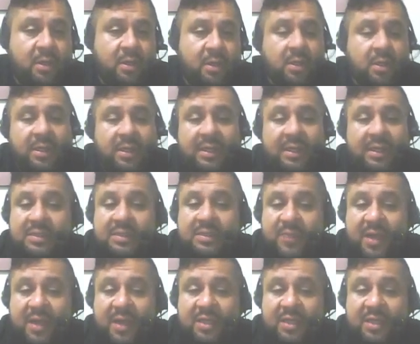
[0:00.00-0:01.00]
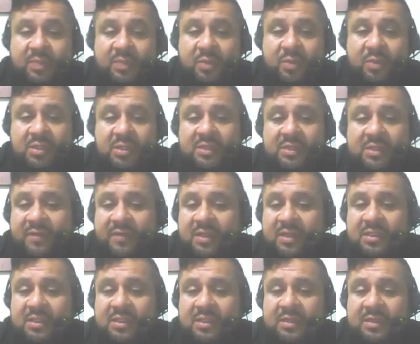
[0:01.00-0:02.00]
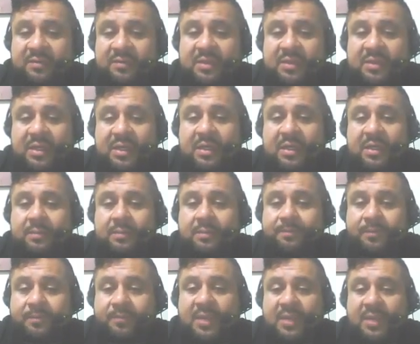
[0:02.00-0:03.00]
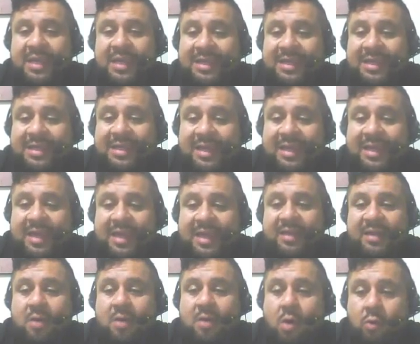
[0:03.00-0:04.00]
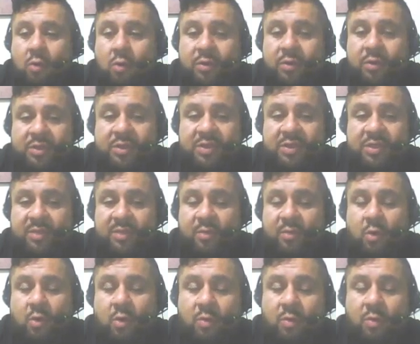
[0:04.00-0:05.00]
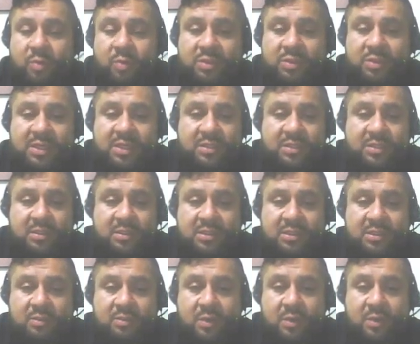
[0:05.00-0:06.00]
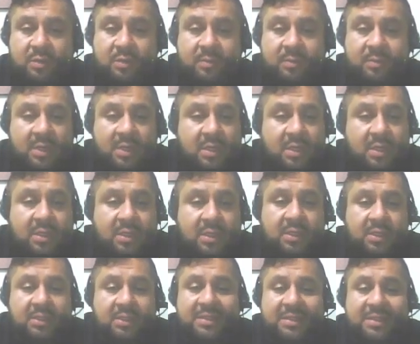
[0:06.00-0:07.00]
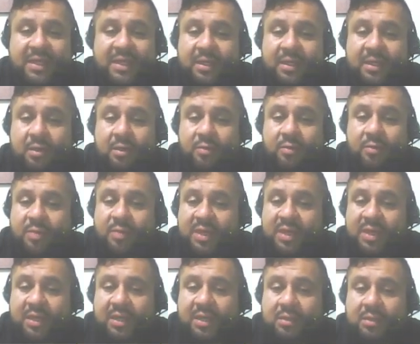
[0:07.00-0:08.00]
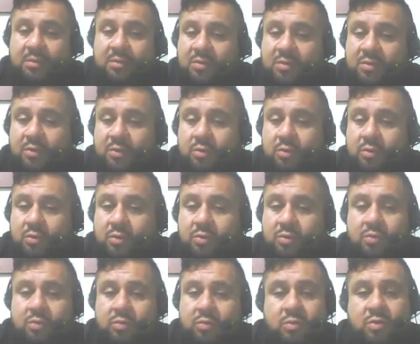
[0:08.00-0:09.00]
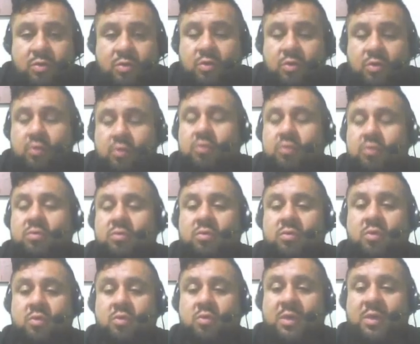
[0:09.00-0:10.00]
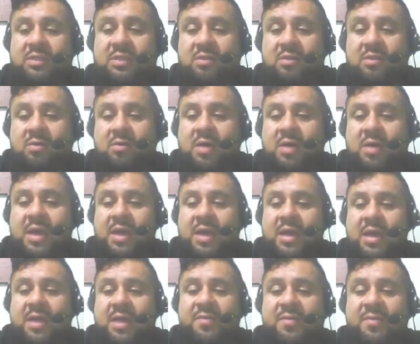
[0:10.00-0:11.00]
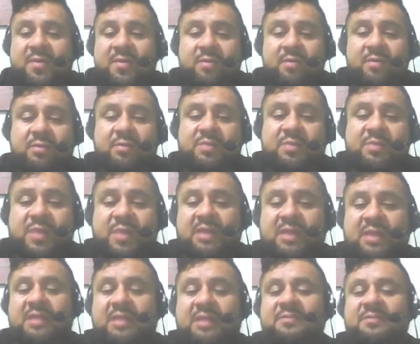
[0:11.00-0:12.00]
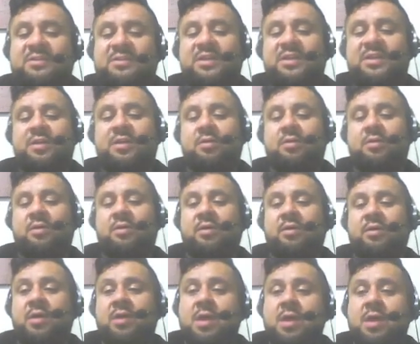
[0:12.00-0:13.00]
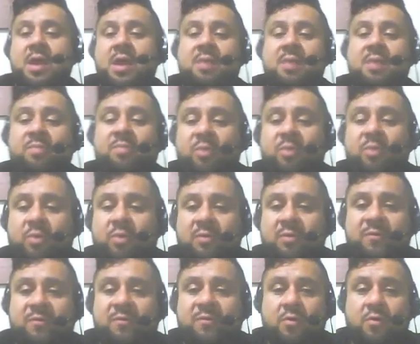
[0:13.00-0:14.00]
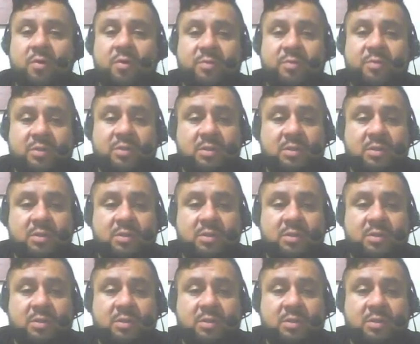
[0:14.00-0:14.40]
In Spanish, possessive adjectives indicate ownership or possessions as well. They include mi, tu, su, nuestro, and their respective singular and plural forms.